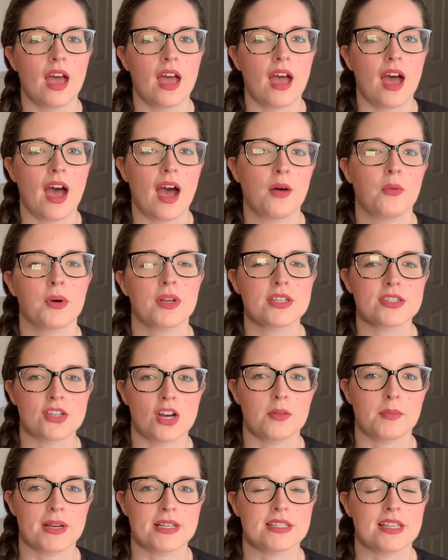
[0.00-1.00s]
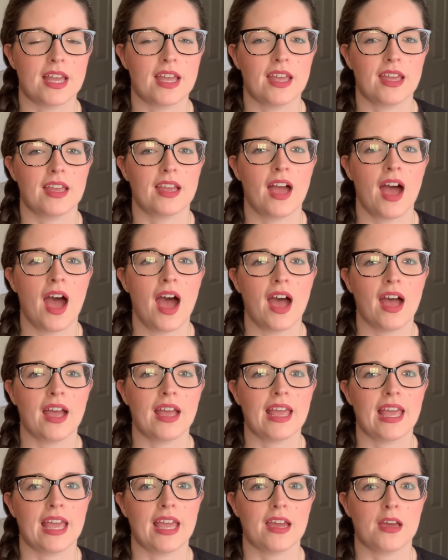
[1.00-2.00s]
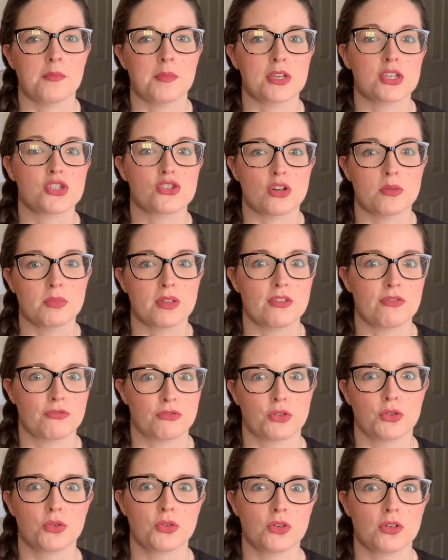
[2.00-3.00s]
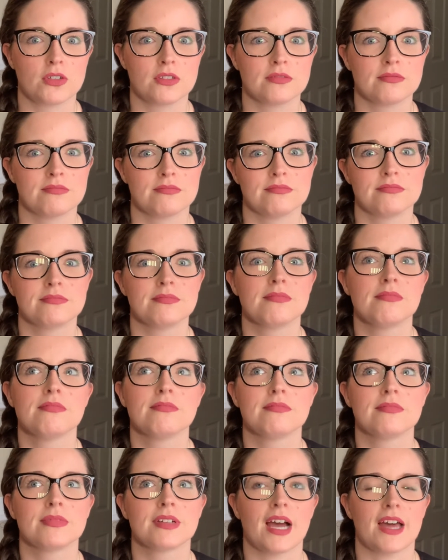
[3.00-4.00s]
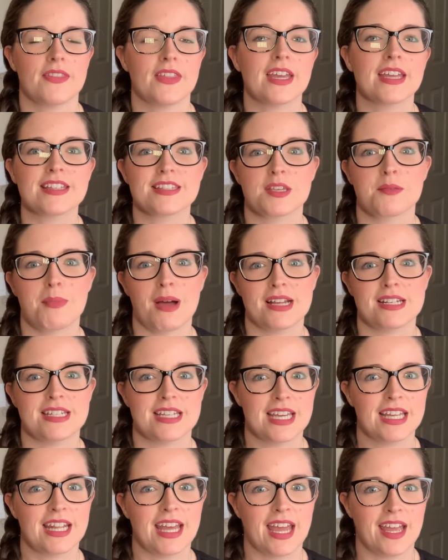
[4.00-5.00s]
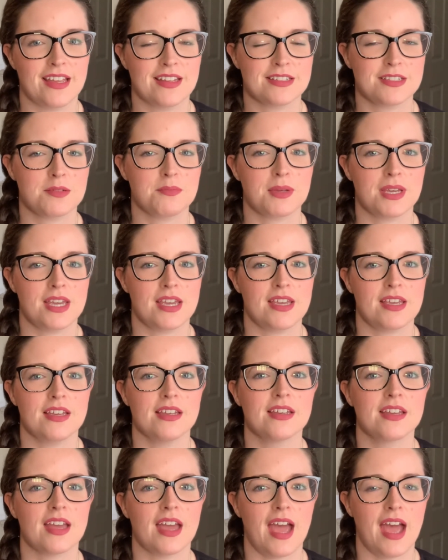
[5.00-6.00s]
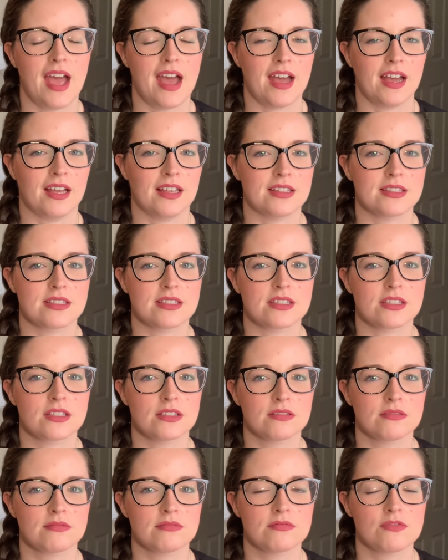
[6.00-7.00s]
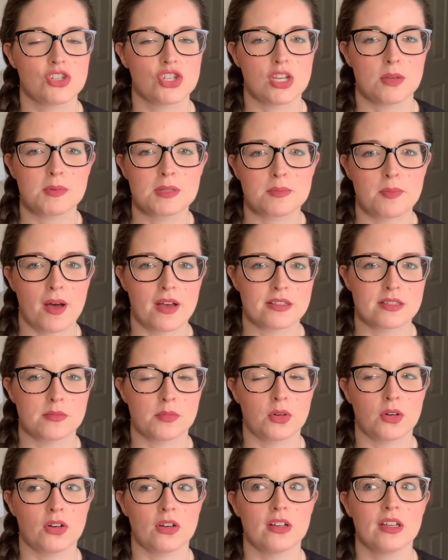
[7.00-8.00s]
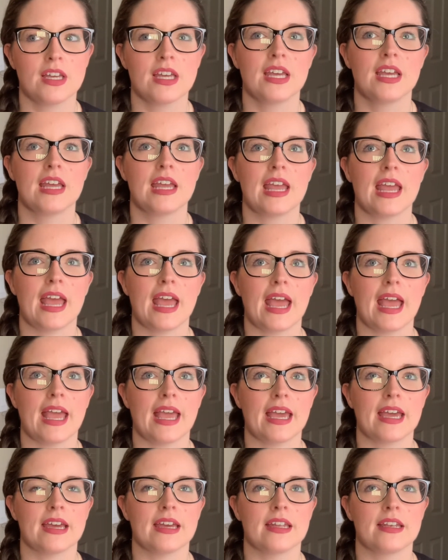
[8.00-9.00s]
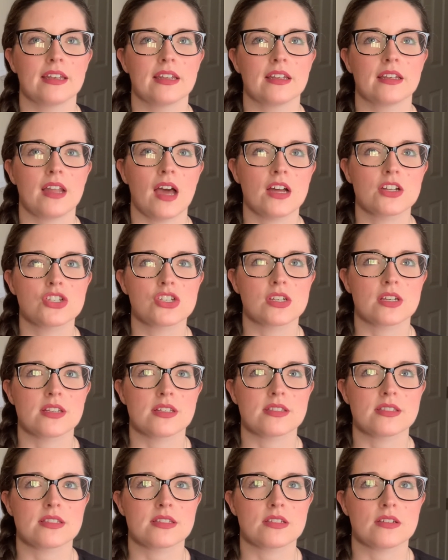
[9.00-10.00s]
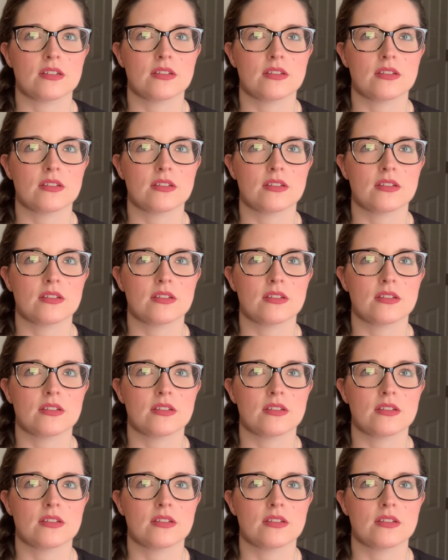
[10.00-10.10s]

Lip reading: I want to start by saying I am extremely frugal. I think it's in my DNA to be as cheap as possible, and not just